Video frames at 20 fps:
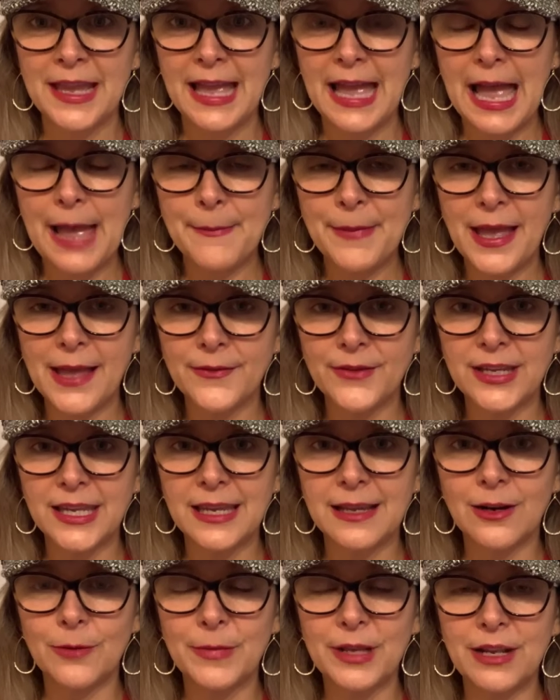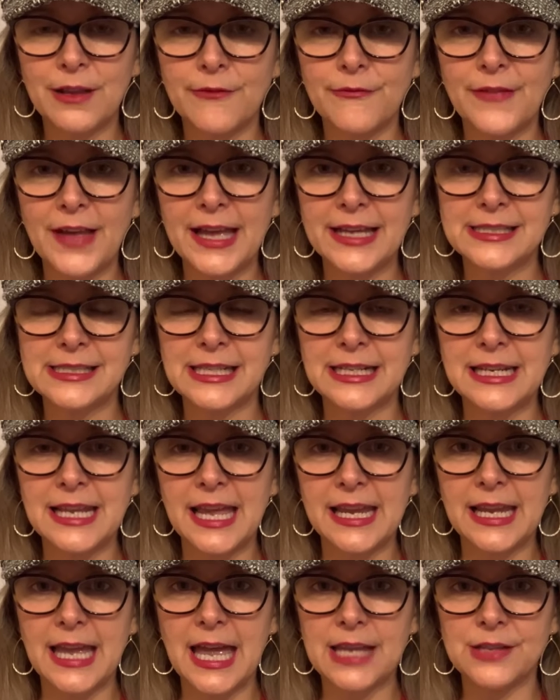I'm having intermittent fasting
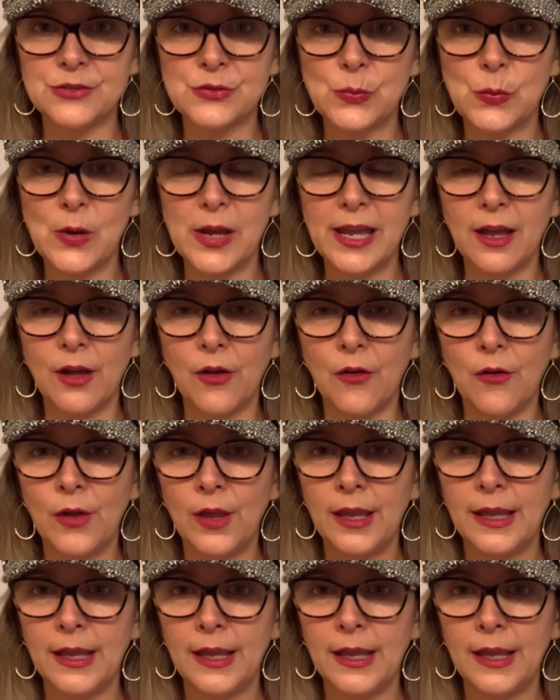day as well.